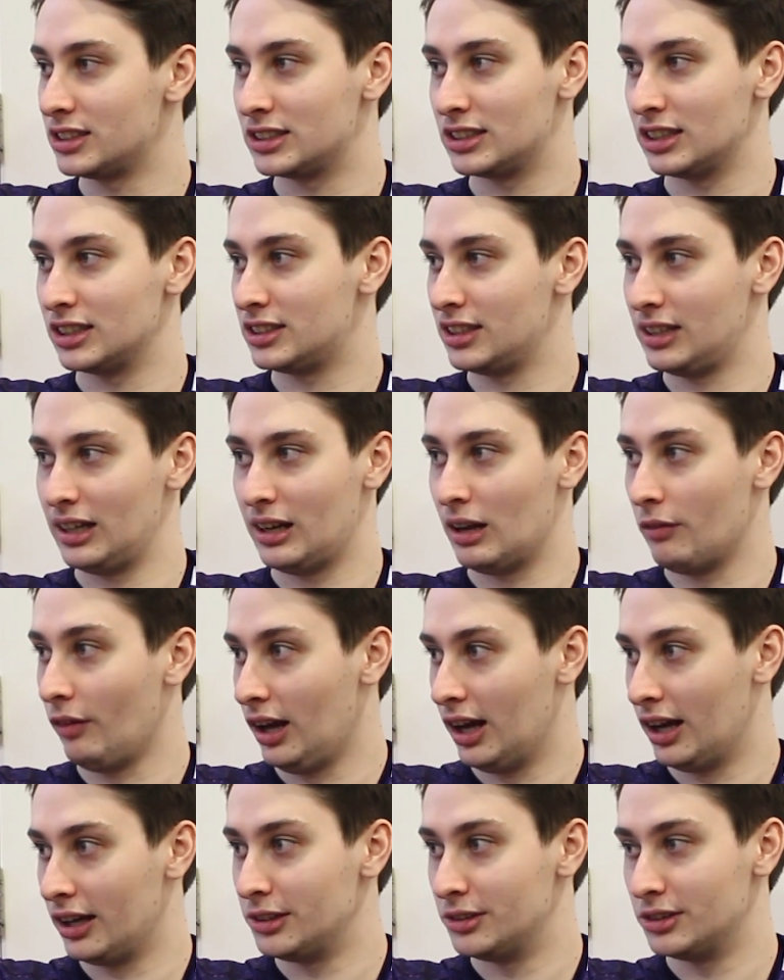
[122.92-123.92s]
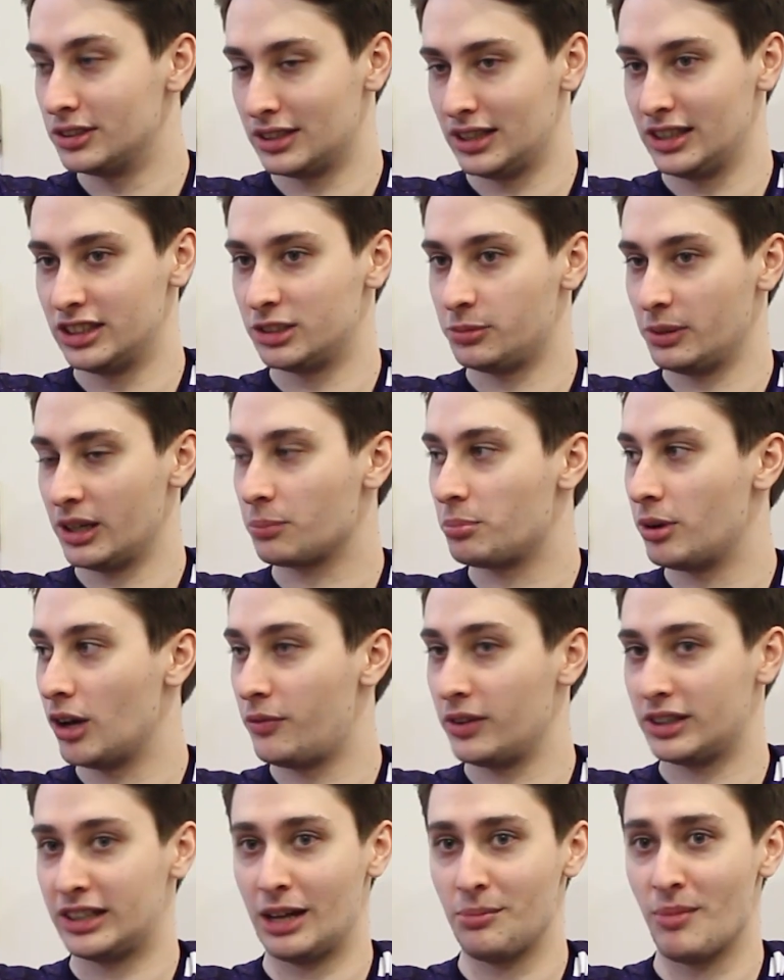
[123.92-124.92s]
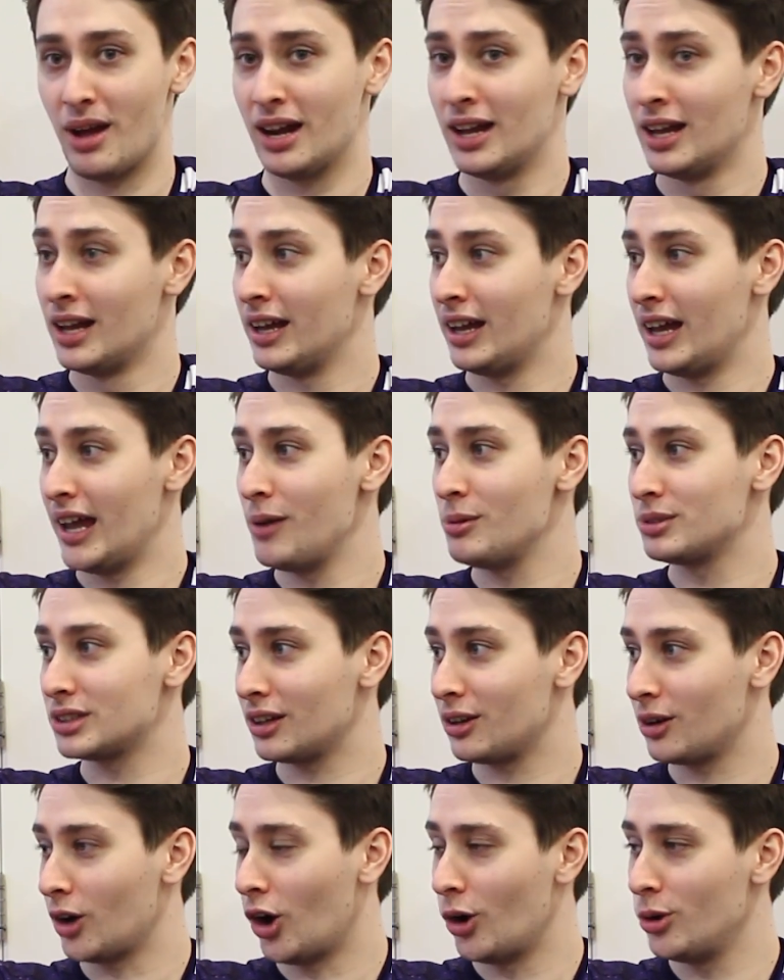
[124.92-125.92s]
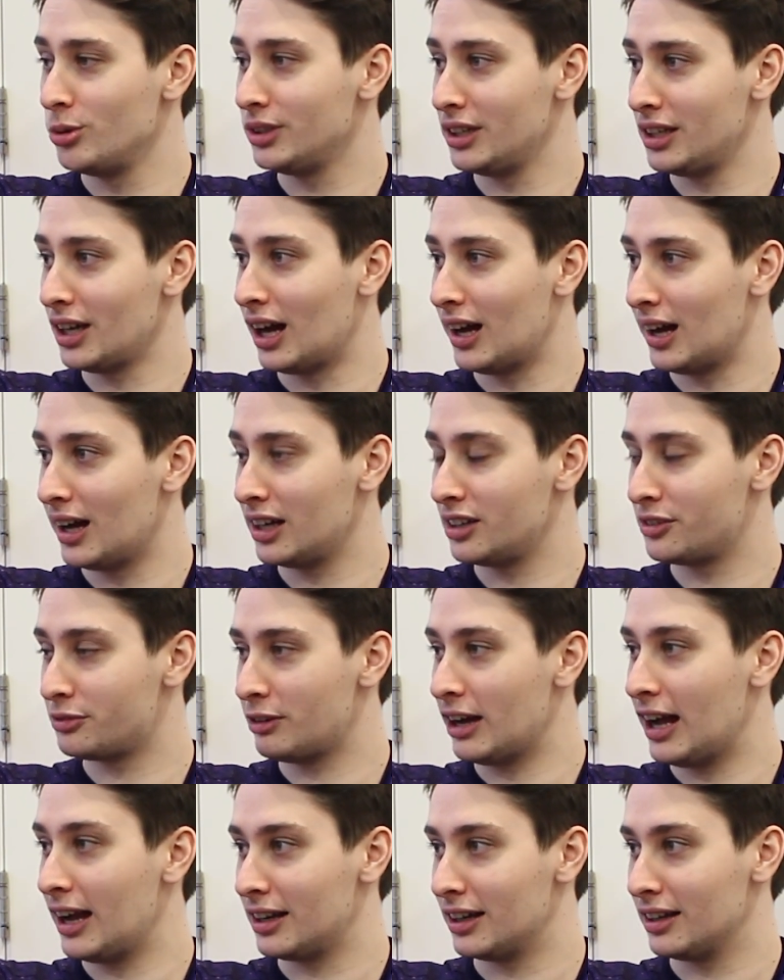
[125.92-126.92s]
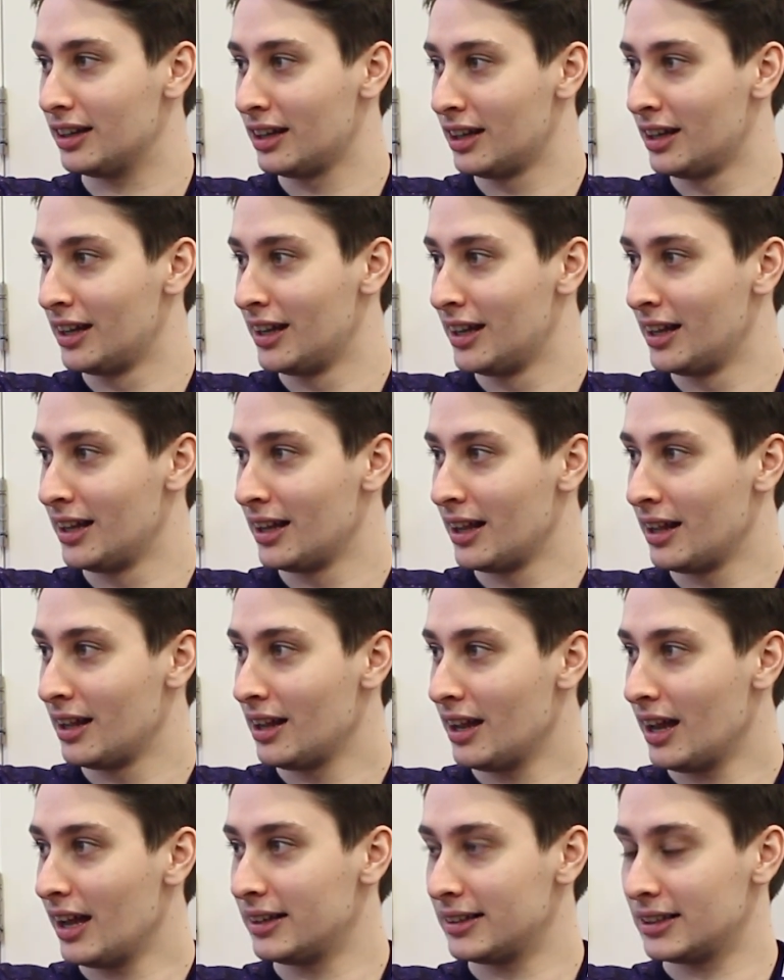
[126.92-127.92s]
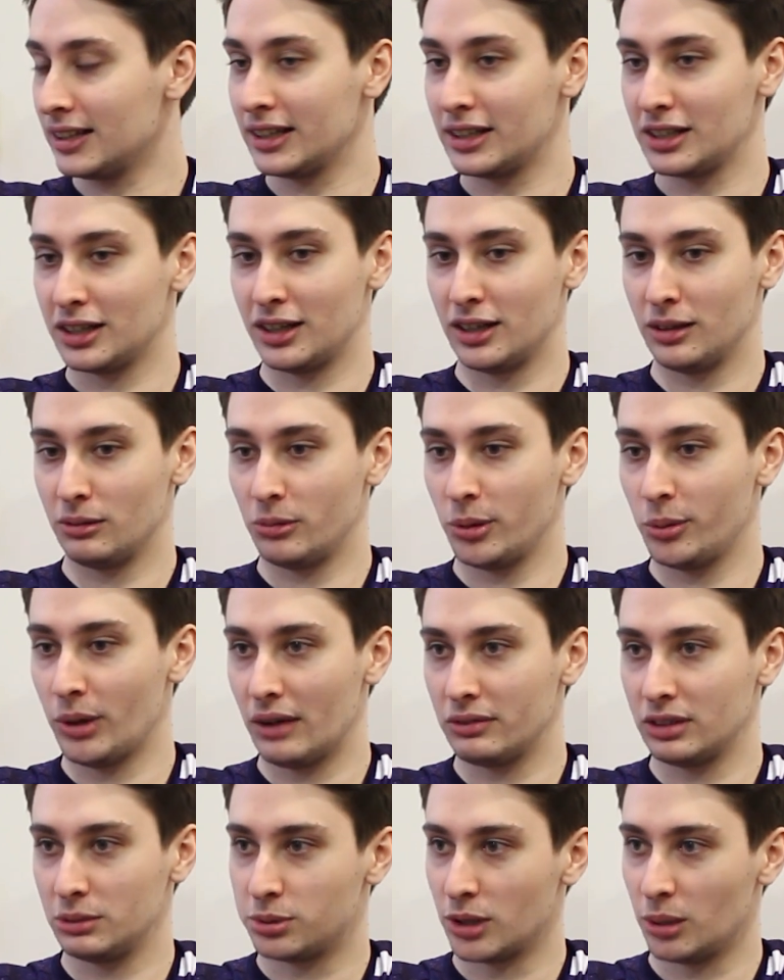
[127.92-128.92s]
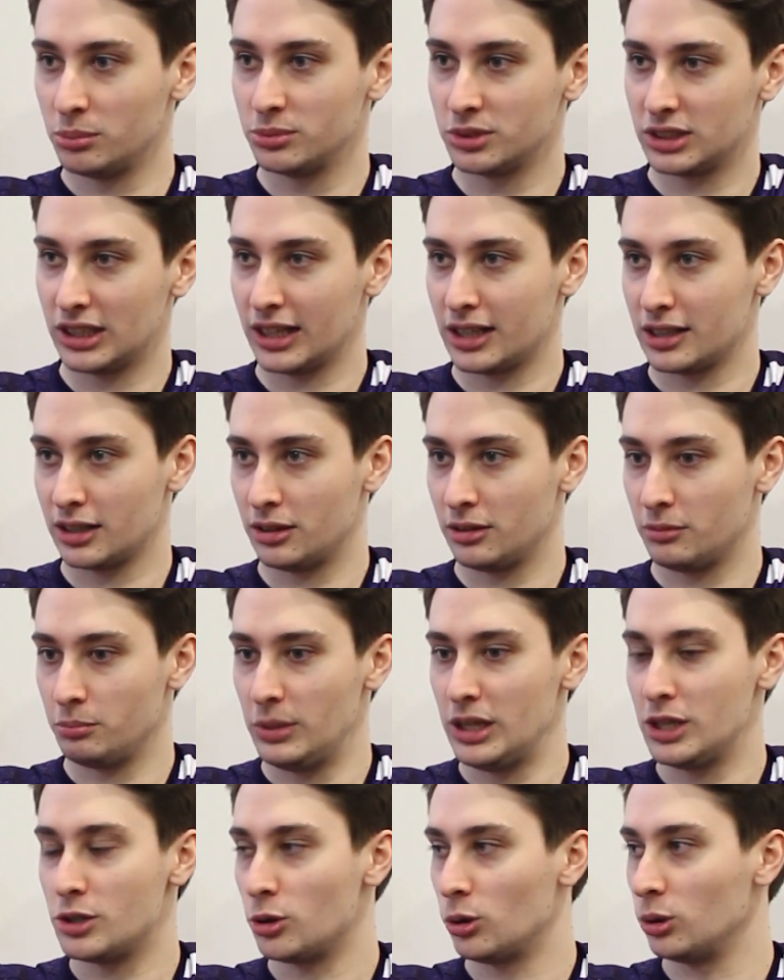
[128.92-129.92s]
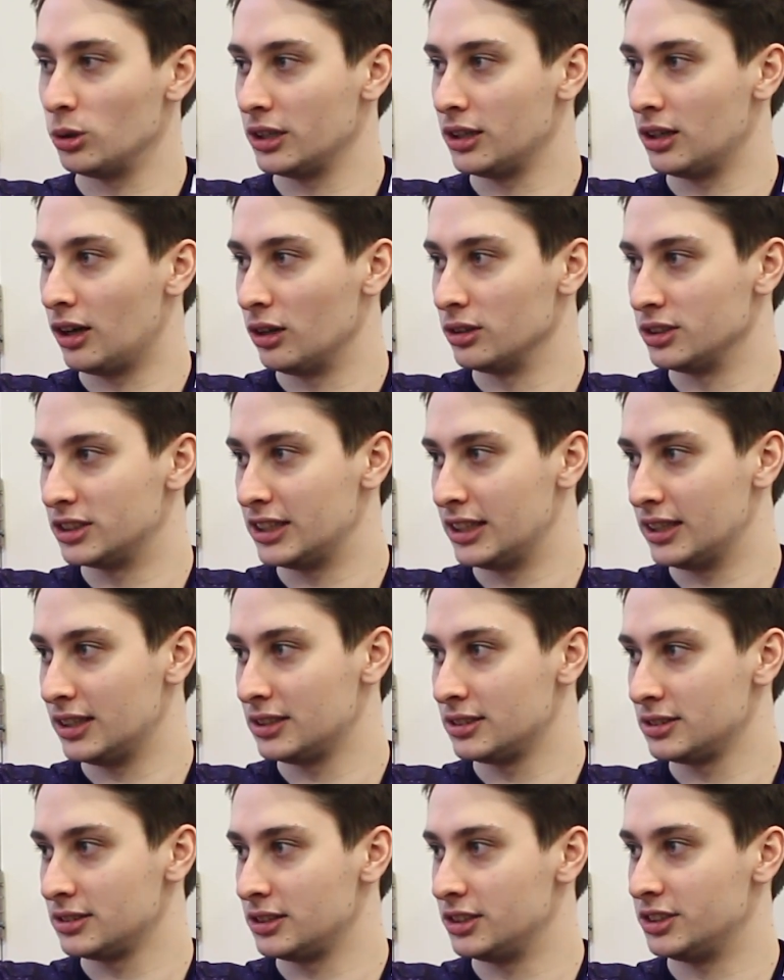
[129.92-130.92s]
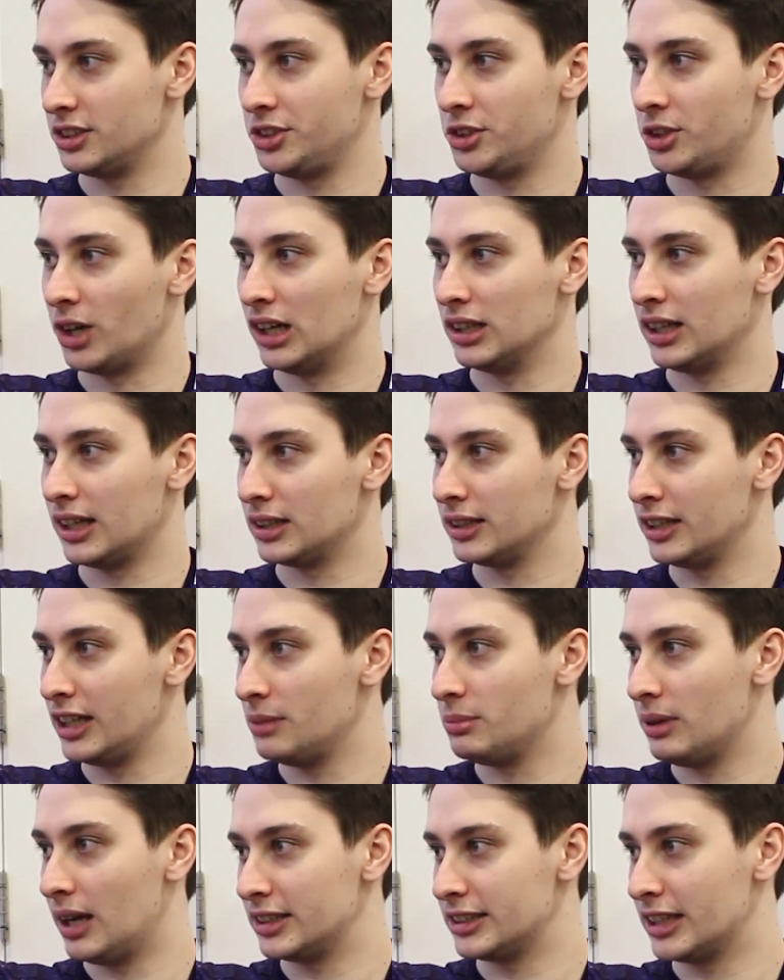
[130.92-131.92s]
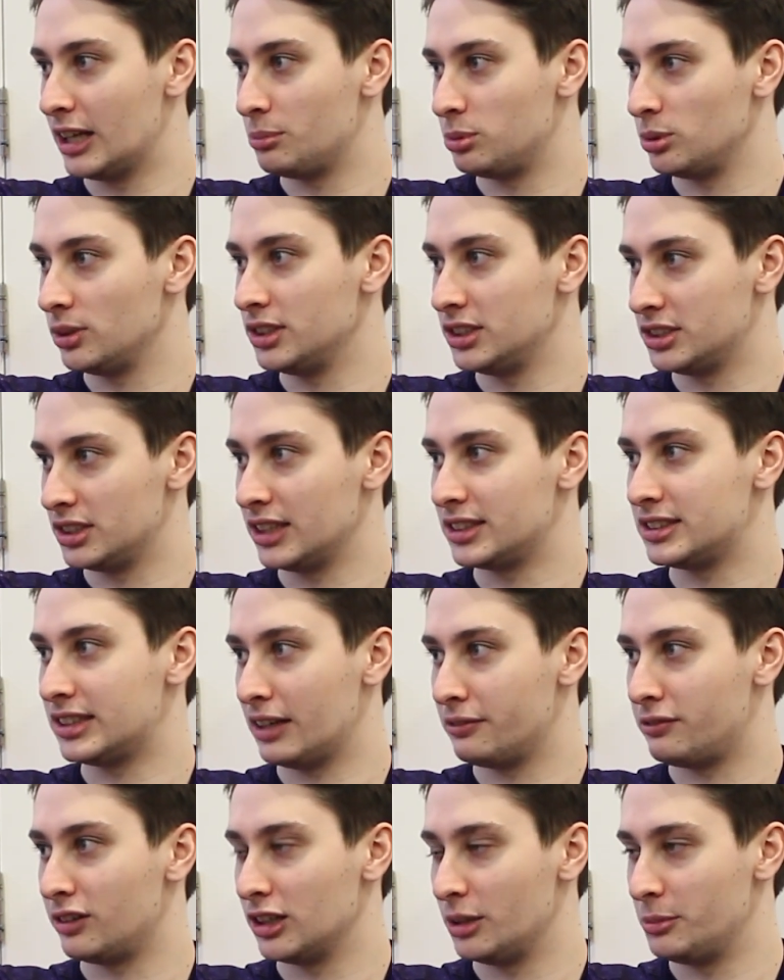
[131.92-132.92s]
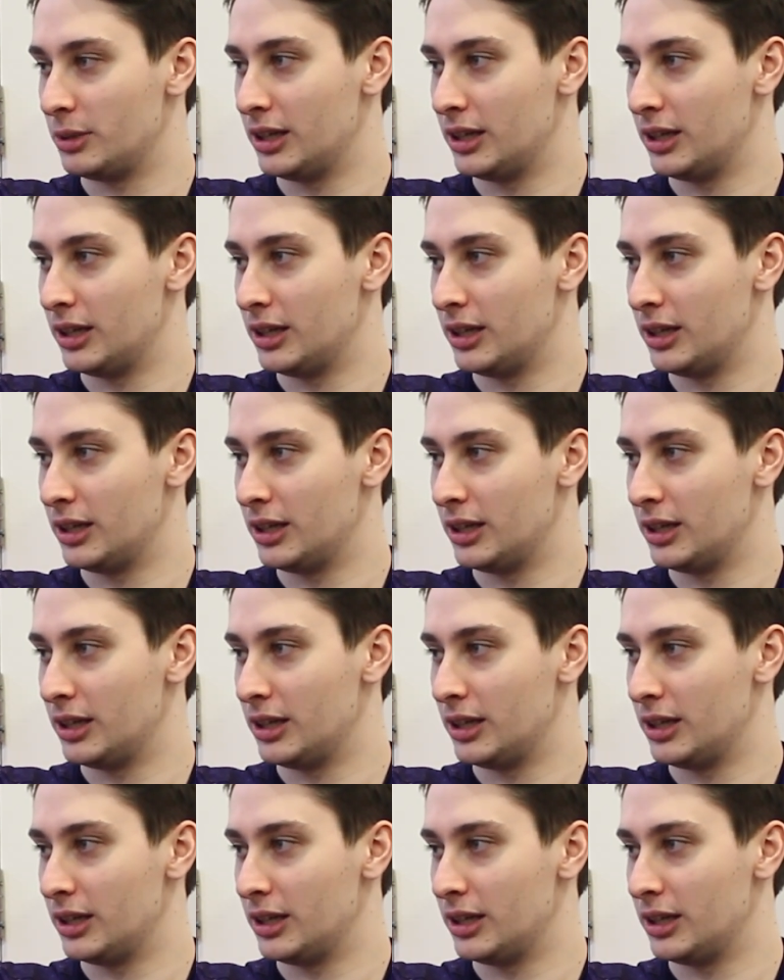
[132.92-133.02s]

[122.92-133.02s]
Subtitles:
is listen, he never argues, and he's just being a perfect teammate. He was the only hard fragger, and like we were having problems like me calling on Seer, because you can't like lead by example and just like say follow